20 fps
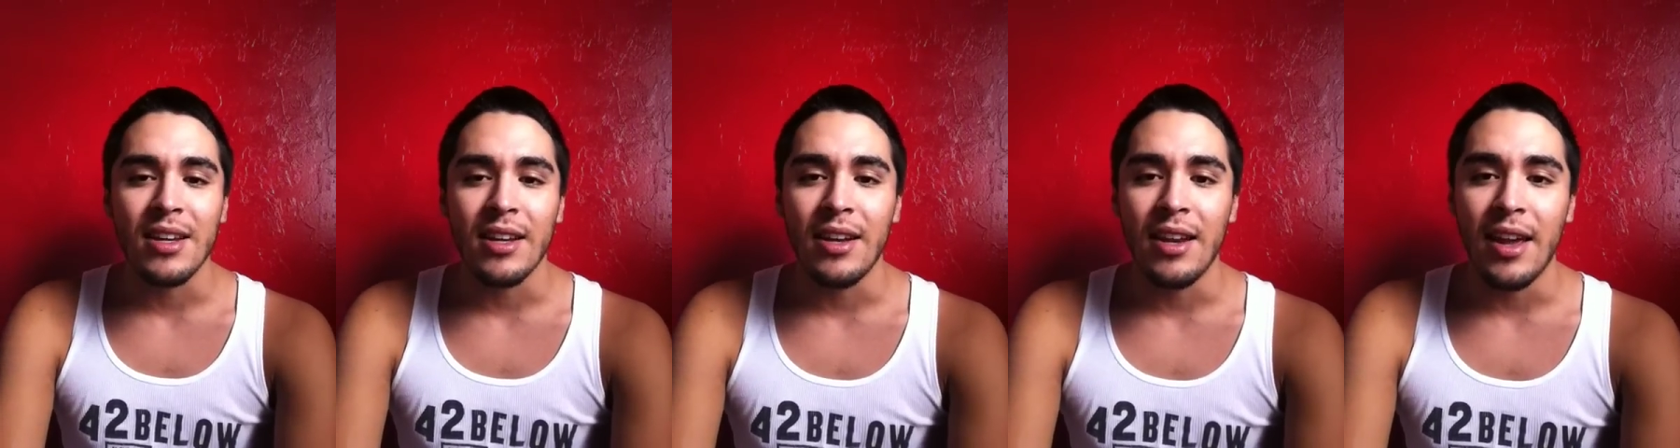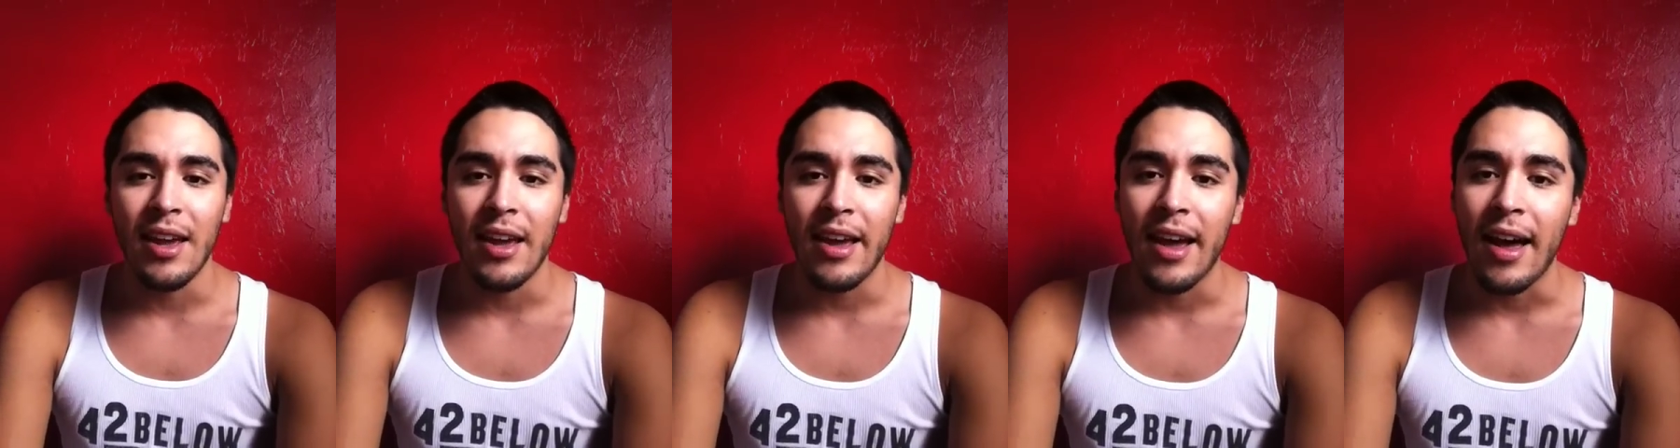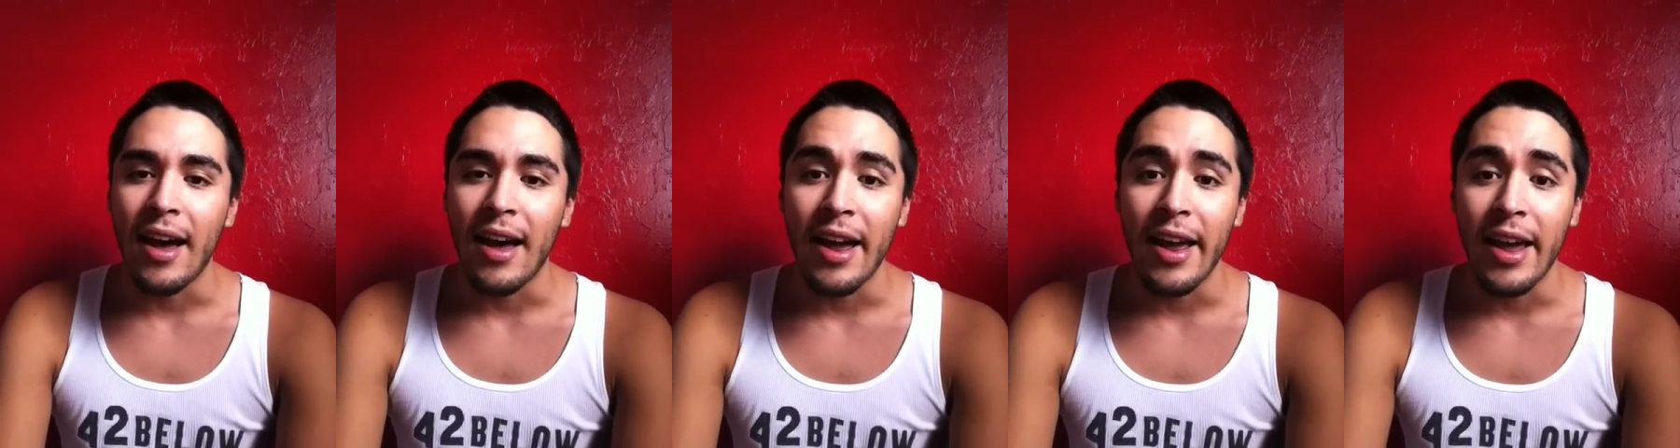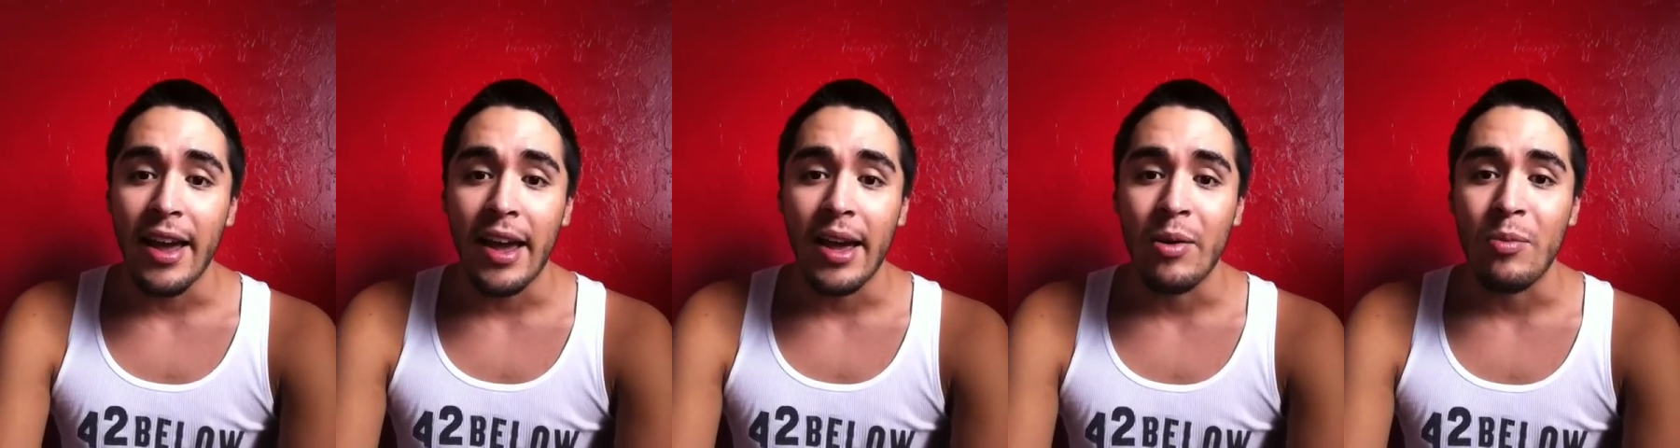Sunday
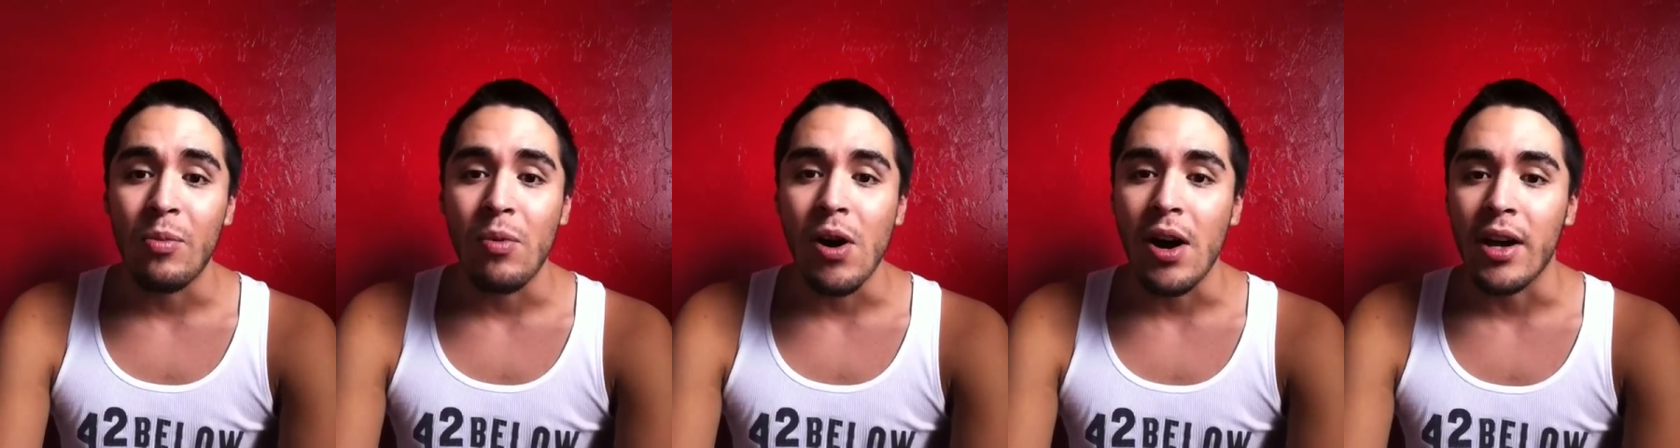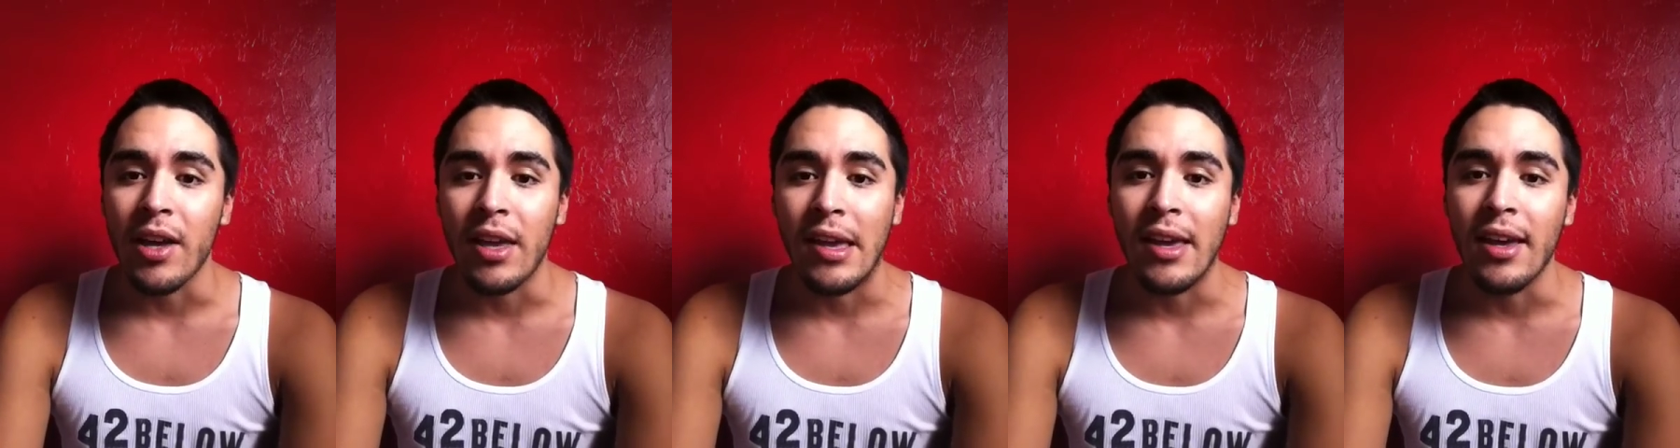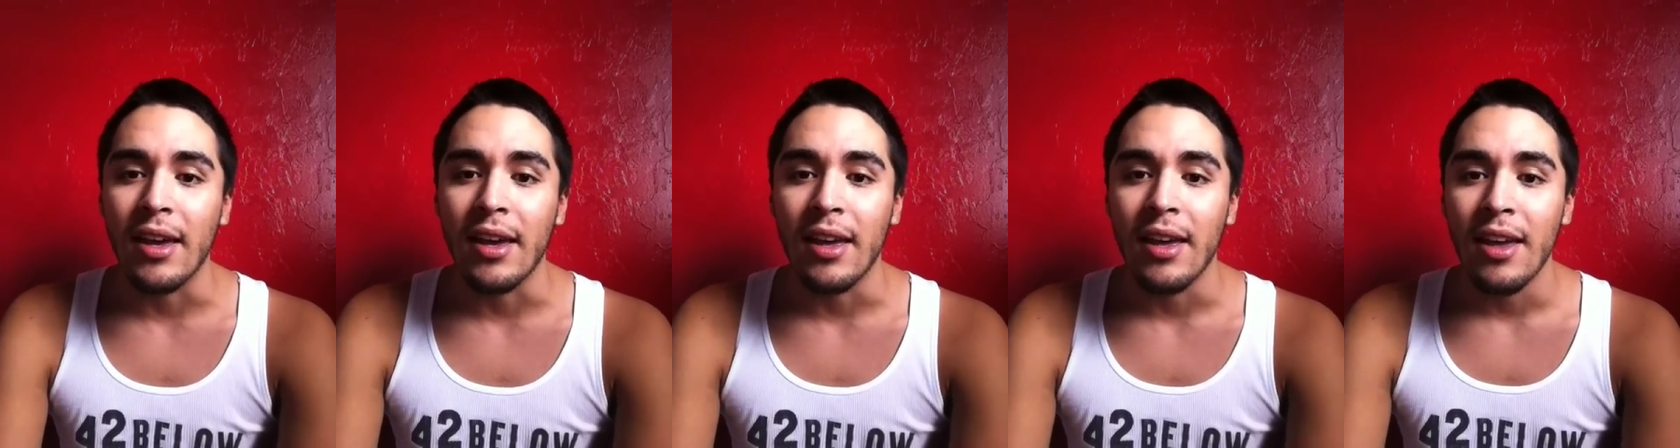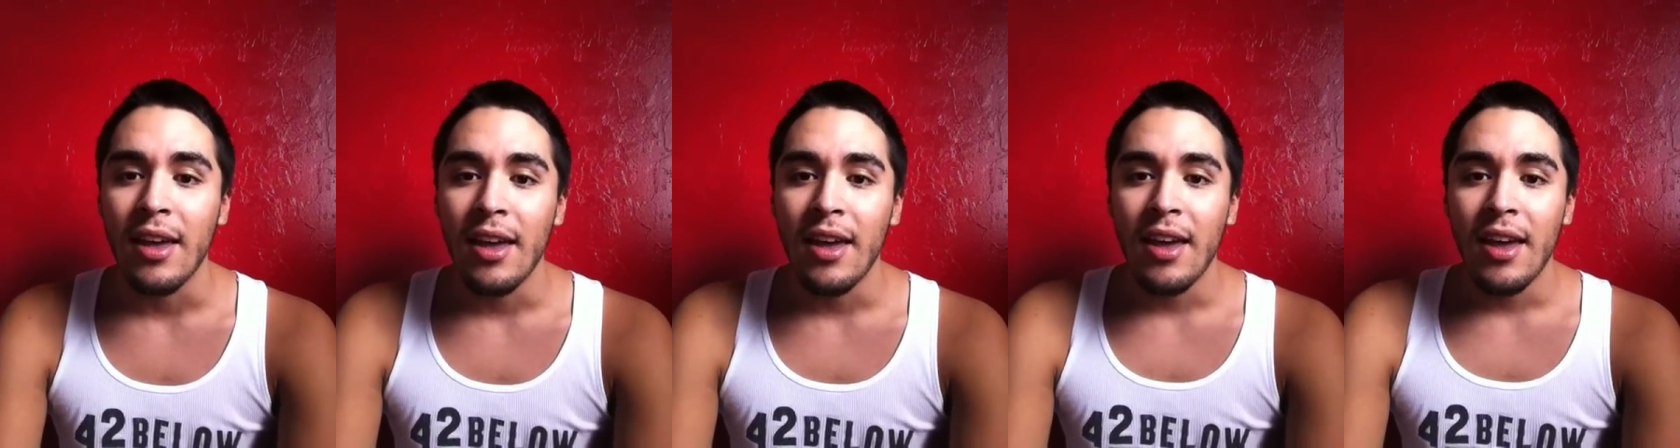I am
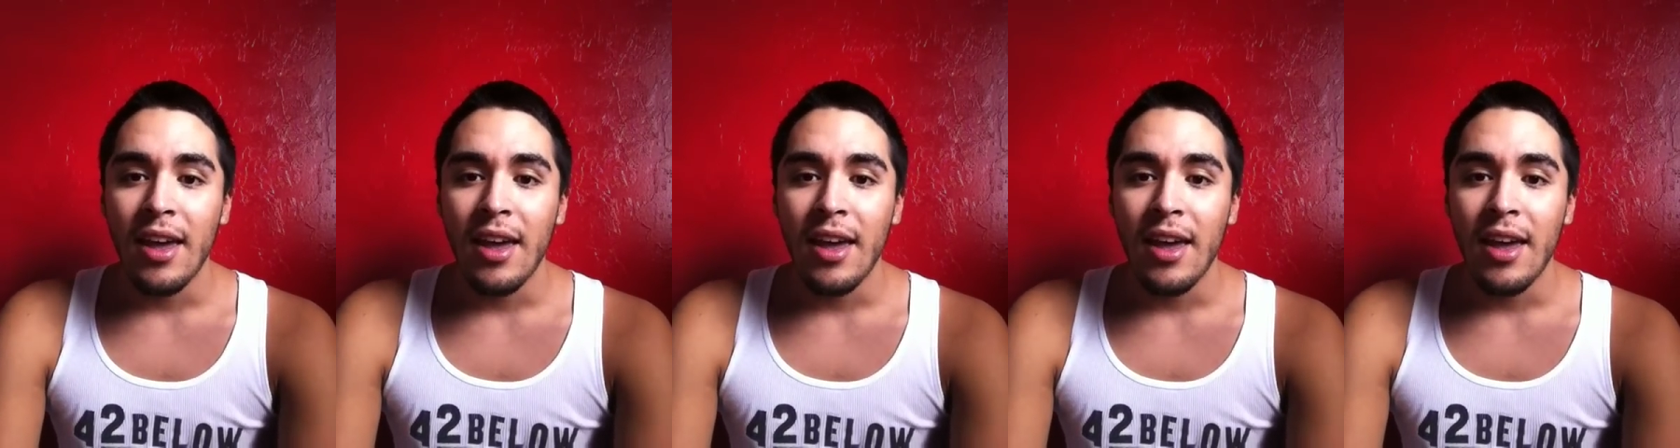walking